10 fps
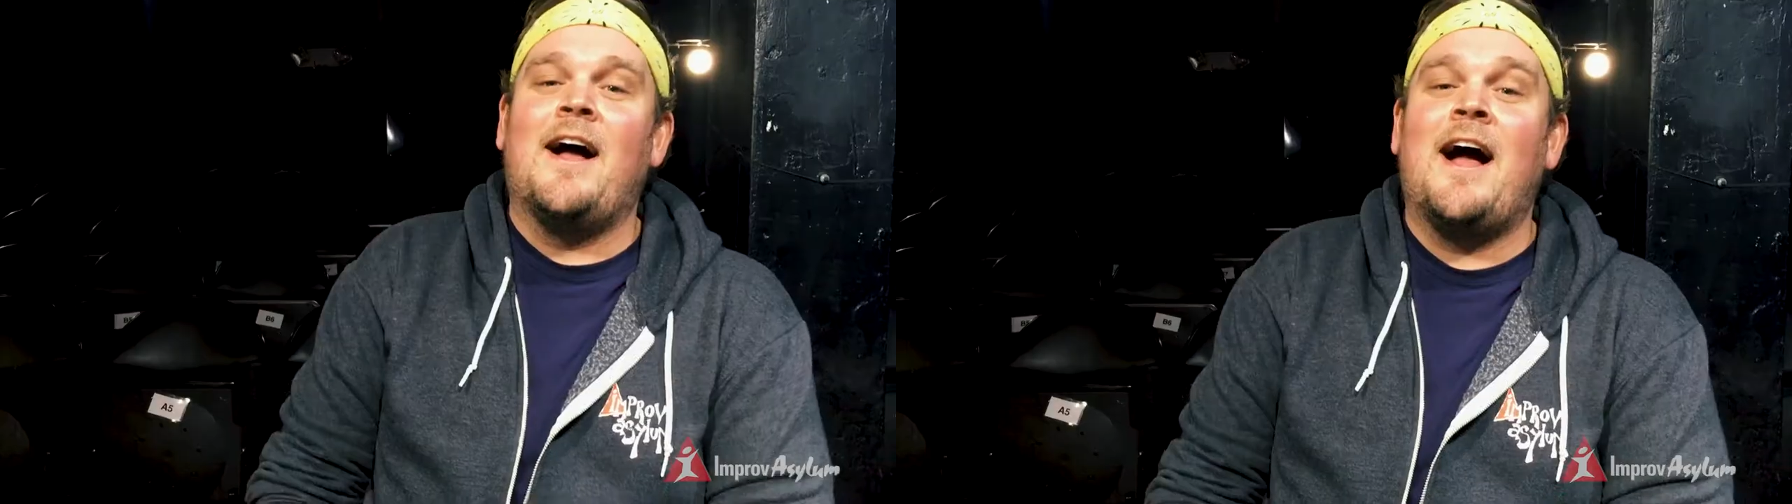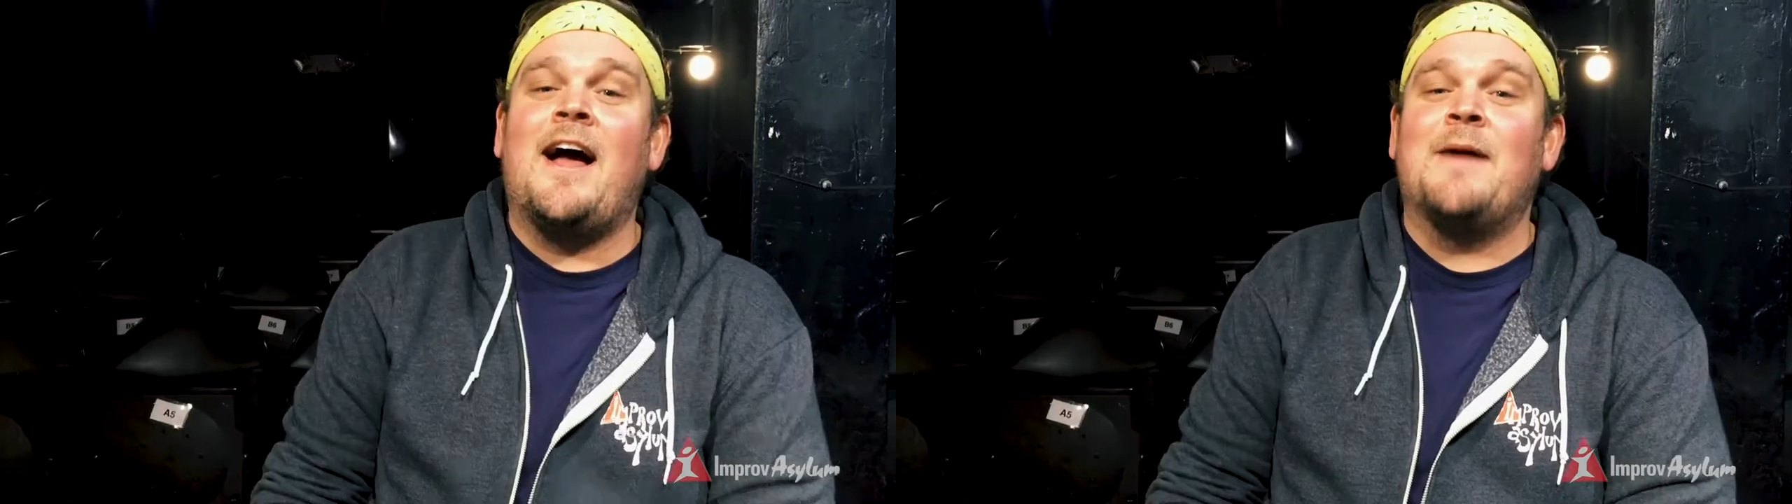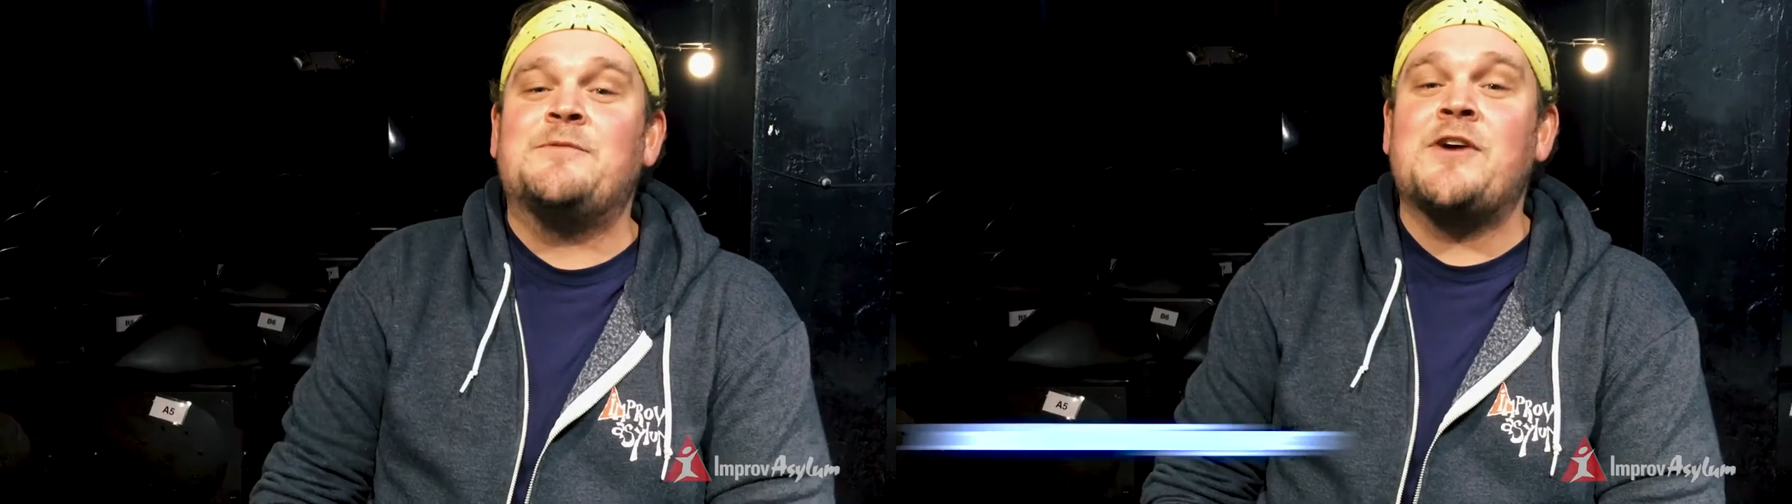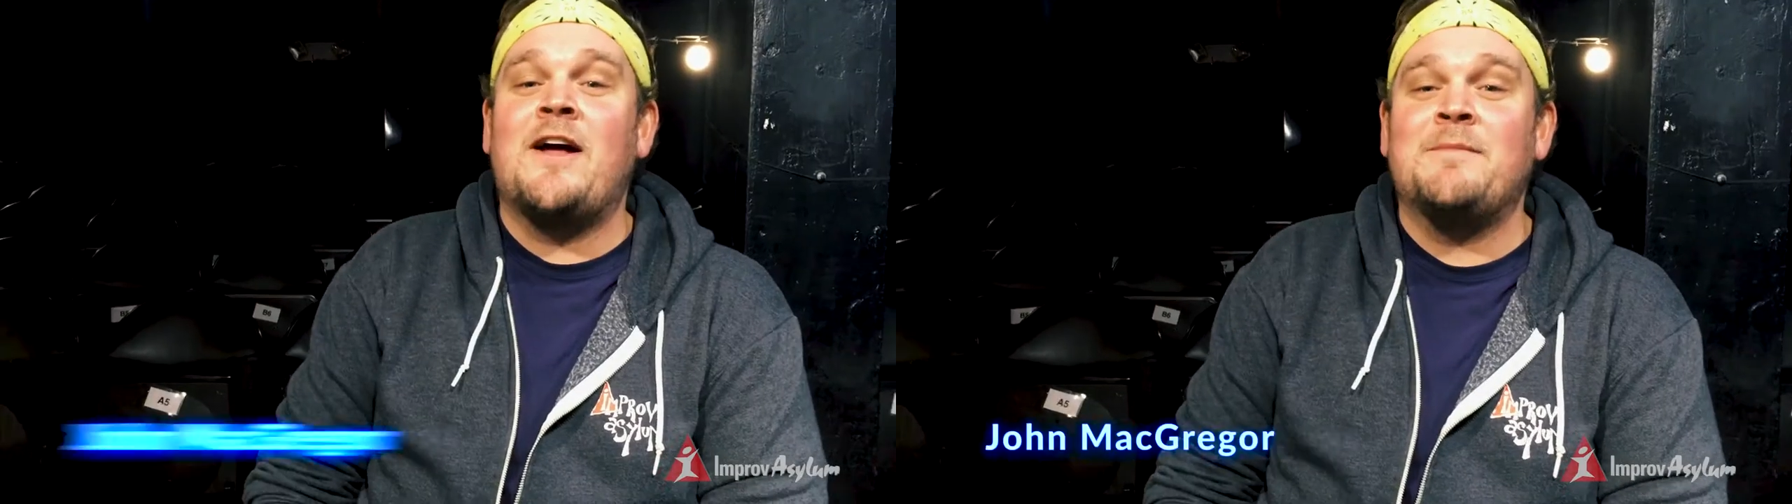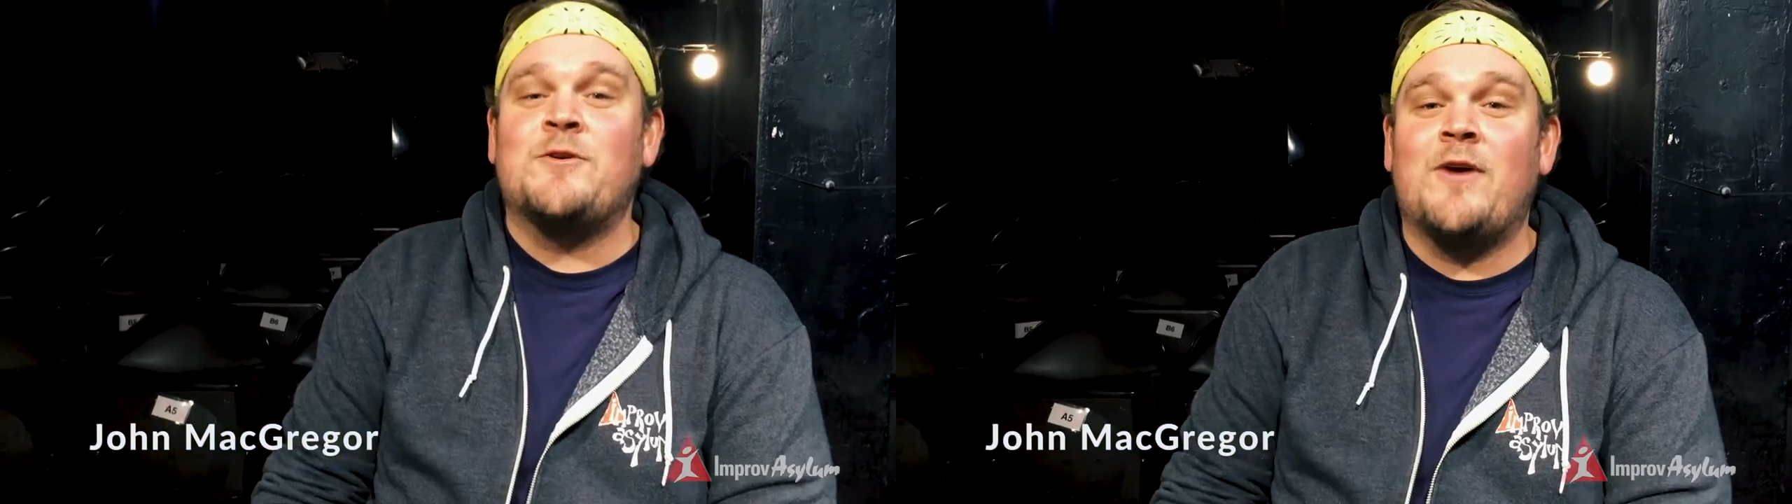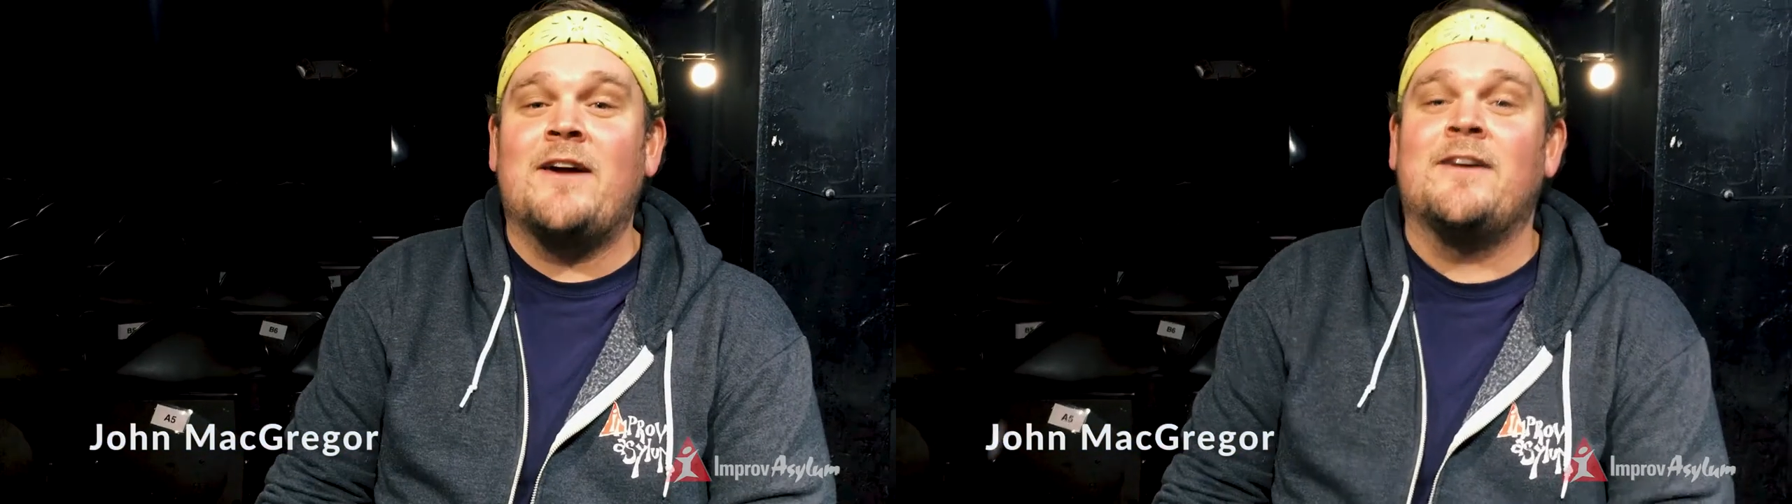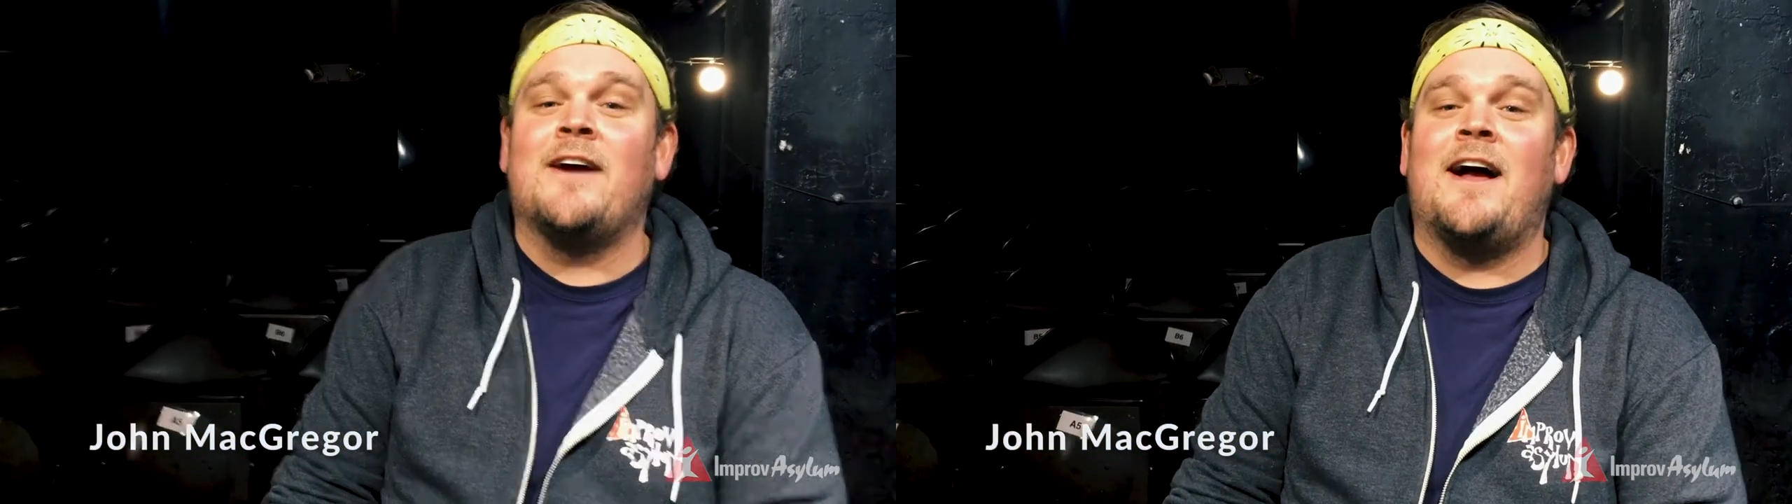Hi, I'm John MacGregor.